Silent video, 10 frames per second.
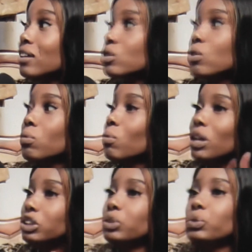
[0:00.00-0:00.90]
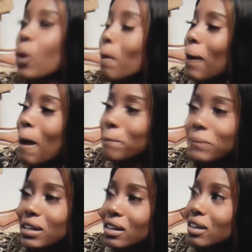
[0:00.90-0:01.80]
So what do you know about
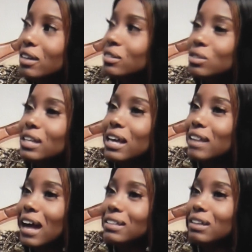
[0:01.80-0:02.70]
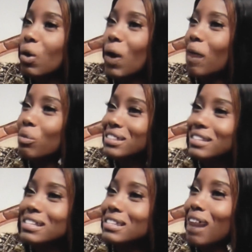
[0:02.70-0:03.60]
me to say that, oh, I was
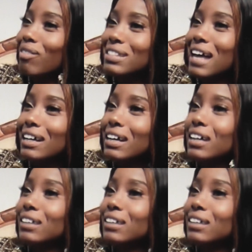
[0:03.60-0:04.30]
this, I was that?